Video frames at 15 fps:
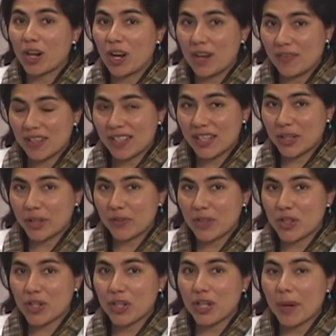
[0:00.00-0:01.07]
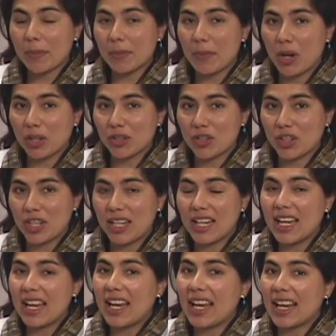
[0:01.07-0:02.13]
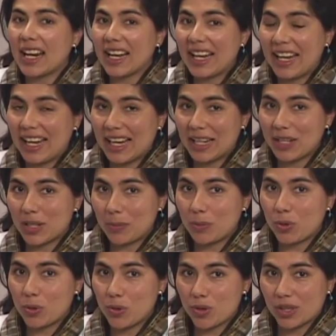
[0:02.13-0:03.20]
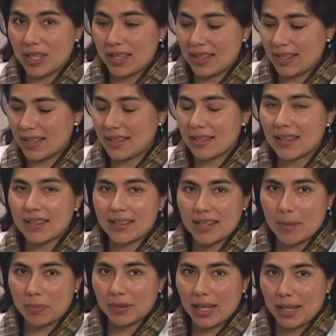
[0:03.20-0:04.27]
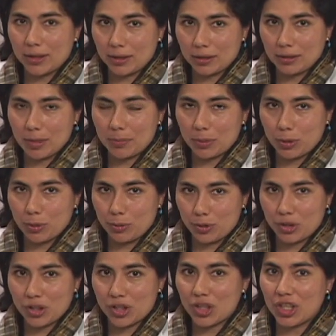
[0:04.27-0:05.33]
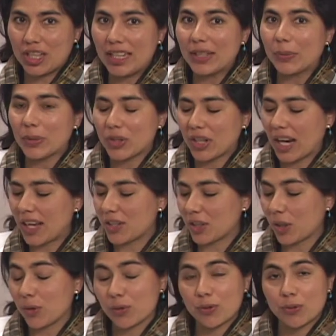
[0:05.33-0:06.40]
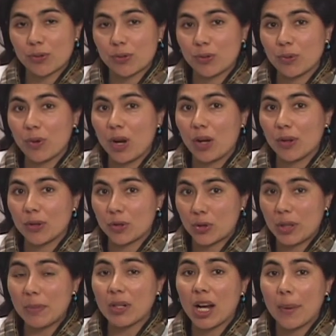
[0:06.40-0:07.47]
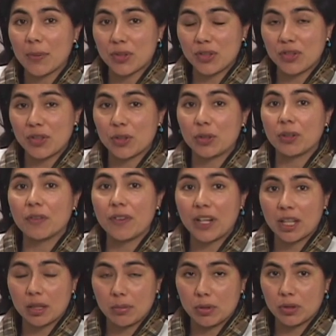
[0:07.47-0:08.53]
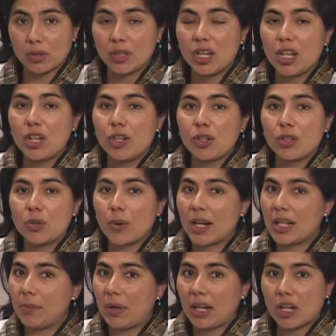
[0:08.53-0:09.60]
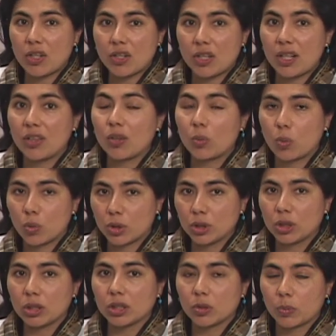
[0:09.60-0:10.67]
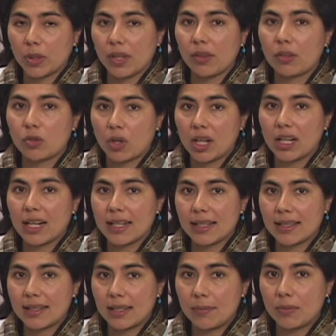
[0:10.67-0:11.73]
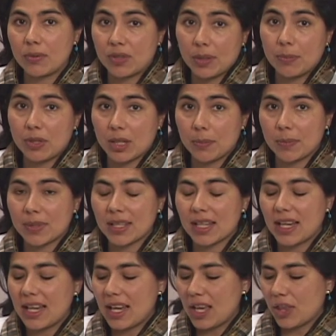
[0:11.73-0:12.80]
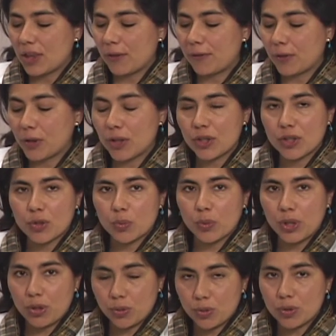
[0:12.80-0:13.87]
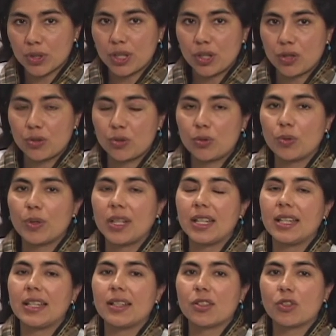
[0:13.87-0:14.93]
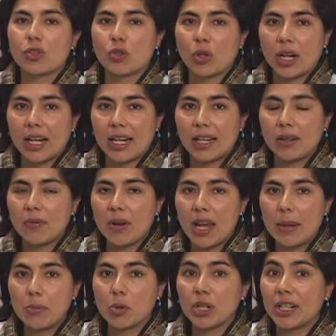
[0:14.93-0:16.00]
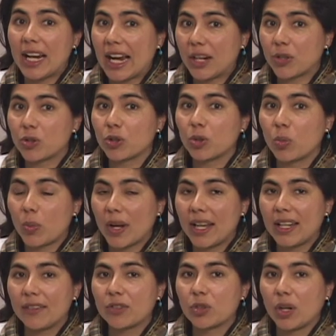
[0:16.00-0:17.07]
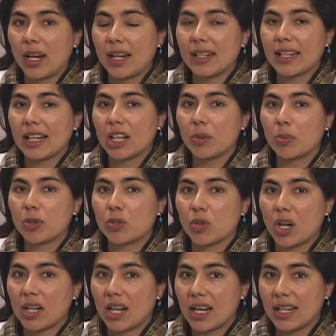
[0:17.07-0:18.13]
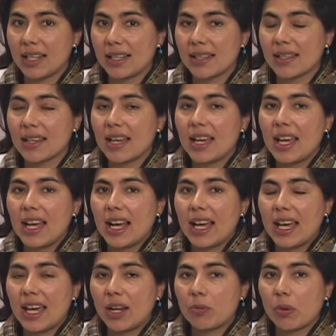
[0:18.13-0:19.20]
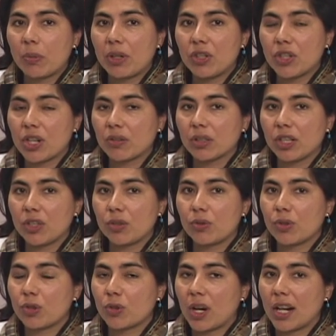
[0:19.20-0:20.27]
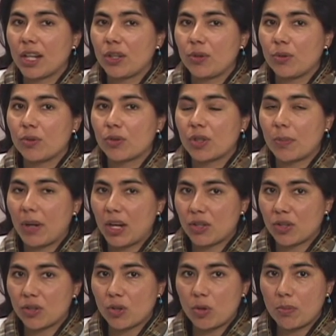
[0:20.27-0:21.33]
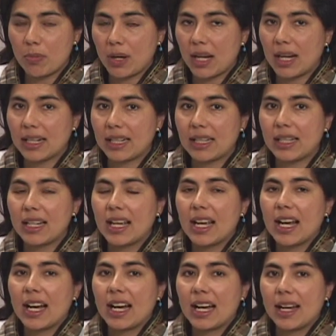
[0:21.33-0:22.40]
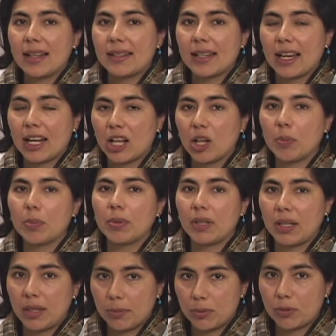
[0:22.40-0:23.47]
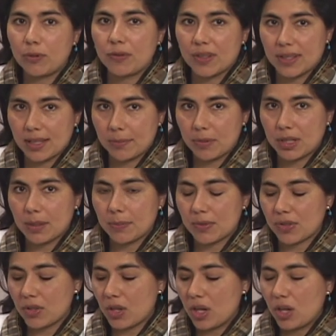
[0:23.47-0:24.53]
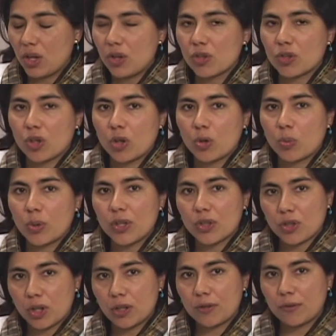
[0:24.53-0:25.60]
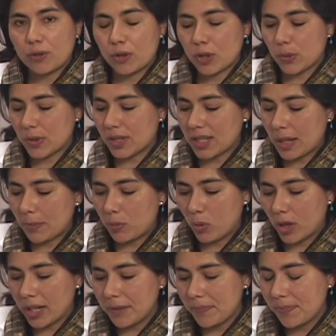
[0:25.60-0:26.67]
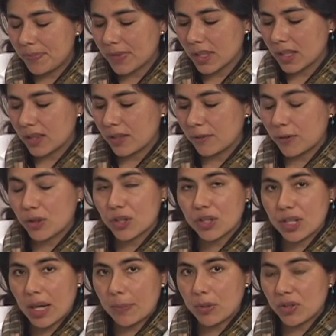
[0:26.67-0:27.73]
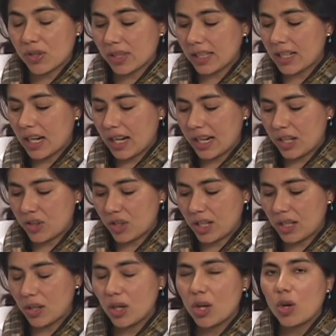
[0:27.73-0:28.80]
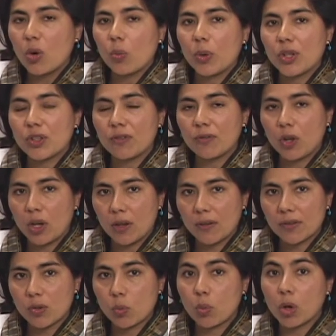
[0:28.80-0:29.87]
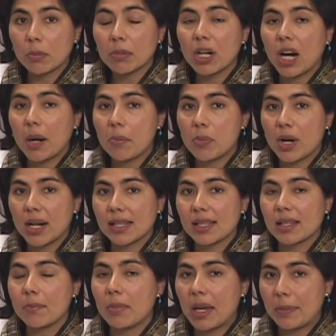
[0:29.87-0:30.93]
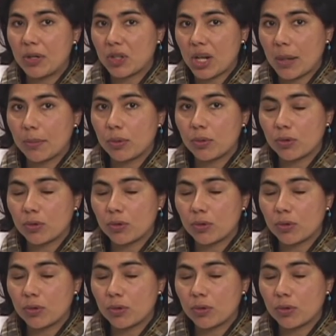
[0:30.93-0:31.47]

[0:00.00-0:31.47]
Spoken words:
office here at Visionary Ophthalmology, and I hand them usually this step-ladder approach sheet, which kind of goes through all the treatment options that are available to any patient in the world with dry eye symptoms. The first we usually do is try a more natural way of trying to help with dry eyes. And what we generally do is try to use the patient's own body to help improve the symptoms. So we start first with step one. The first step is lid hygiene, which involves warm compresses and baby shampoo